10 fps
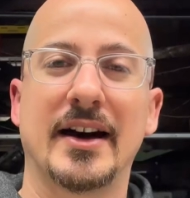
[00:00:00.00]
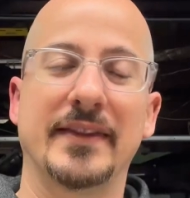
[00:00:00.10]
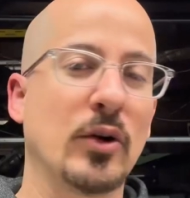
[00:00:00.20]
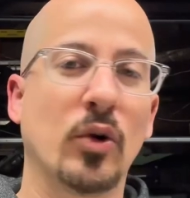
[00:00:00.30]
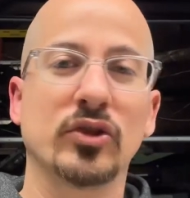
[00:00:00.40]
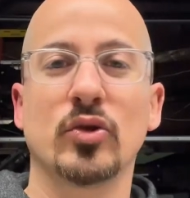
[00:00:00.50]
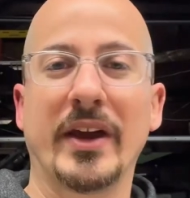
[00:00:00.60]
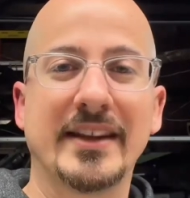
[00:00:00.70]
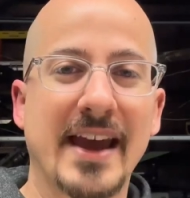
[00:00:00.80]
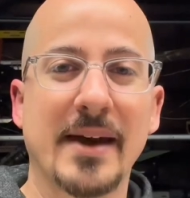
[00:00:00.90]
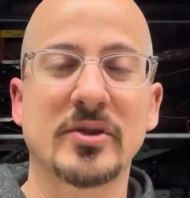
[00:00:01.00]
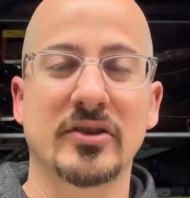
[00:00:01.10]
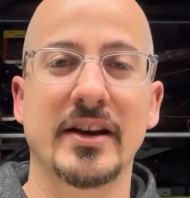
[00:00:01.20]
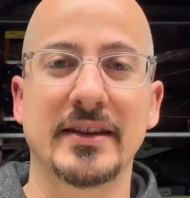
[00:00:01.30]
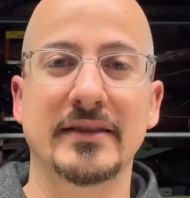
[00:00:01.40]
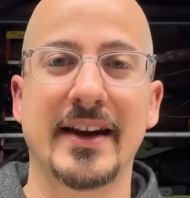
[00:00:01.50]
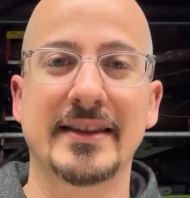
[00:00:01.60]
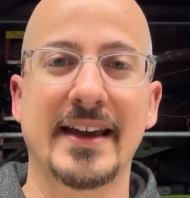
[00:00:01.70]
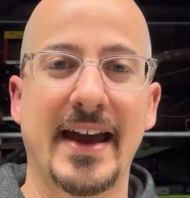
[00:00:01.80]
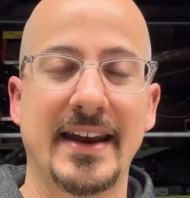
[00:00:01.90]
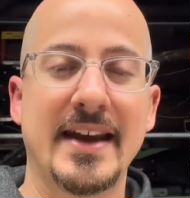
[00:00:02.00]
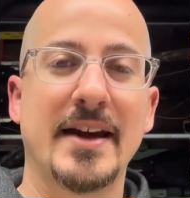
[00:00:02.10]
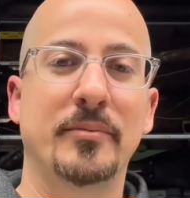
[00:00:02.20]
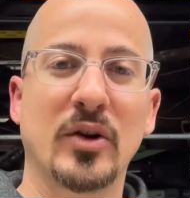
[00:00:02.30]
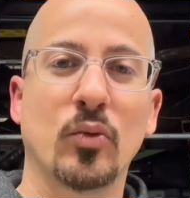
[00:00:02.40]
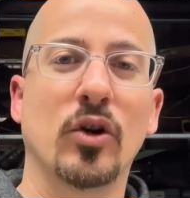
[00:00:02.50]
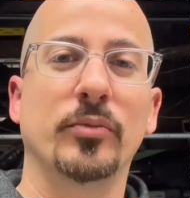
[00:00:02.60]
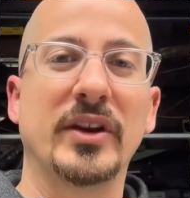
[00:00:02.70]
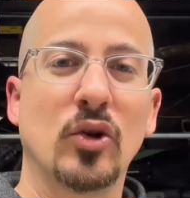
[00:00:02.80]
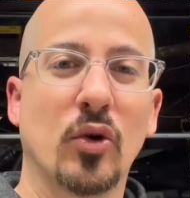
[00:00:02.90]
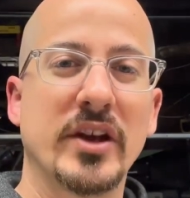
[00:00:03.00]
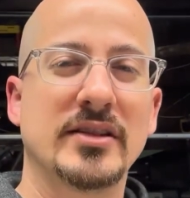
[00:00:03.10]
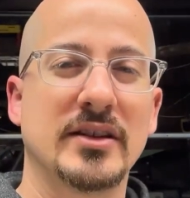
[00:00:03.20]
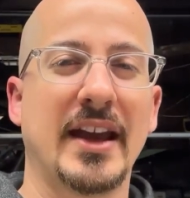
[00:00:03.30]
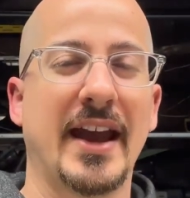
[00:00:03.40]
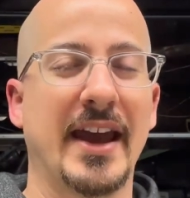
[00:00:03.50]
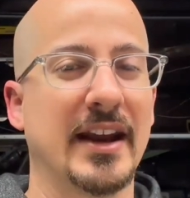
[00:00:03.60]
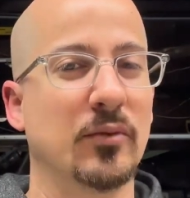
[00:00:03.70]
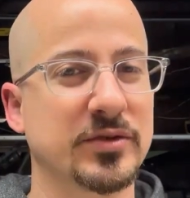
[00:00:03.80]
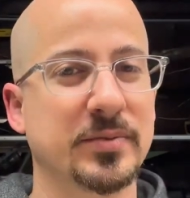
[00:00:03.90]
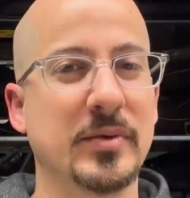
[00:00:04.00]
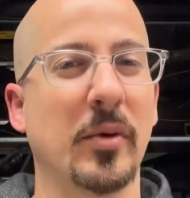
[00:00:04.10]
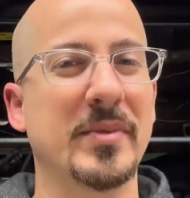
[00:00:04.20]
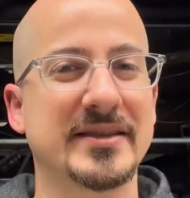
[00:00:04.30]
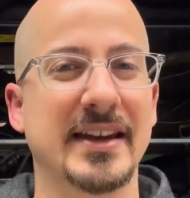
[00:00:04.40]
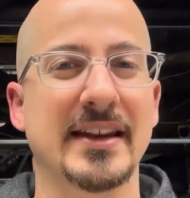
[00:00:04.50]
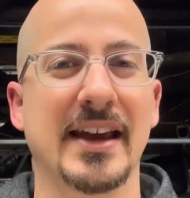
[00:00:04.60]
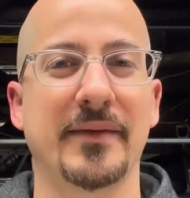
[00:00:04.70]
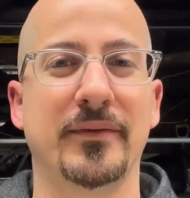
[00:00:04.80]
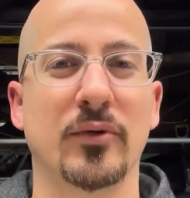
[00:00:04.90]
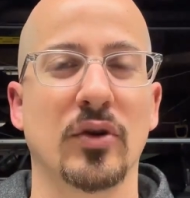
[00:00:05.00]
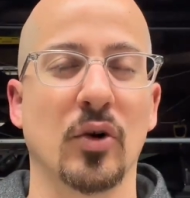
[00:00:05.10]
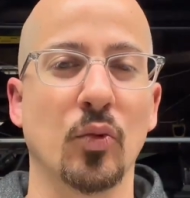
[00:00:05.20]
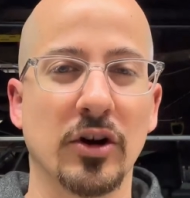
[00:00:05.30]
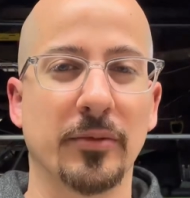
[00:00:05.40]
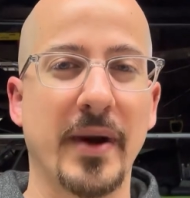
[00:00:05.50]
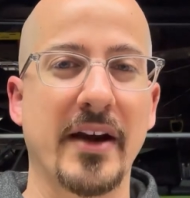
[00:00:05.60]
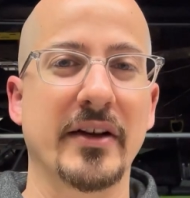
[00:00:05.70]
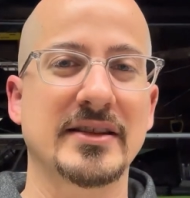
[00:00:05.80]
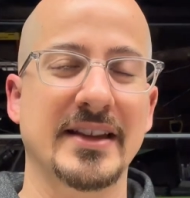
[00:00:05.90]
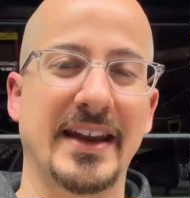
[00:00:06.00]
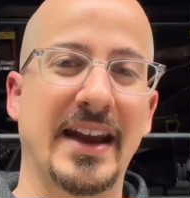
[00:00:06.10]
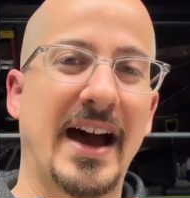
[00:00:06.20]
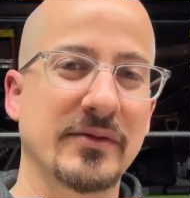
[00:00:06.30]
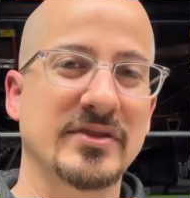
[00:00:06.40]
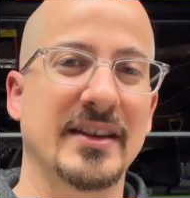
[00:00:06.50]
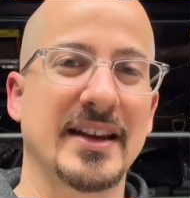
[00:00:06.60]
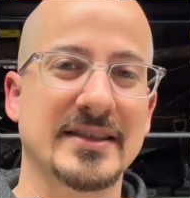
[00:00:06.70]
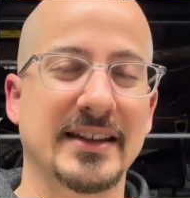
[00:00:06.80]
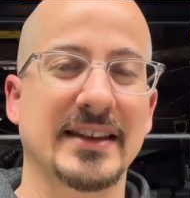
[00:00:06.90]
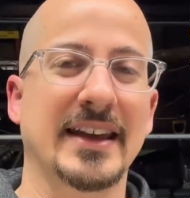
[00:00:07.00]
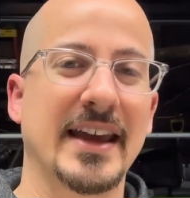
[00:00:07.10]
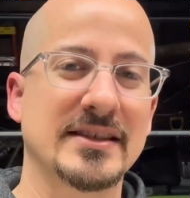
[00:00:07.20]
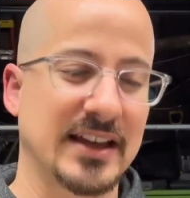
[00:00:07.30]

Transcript: They won't do any damage or anything like that, but it will be noisy, and most people mistake that for wheel bearings, and obviously that's not the case.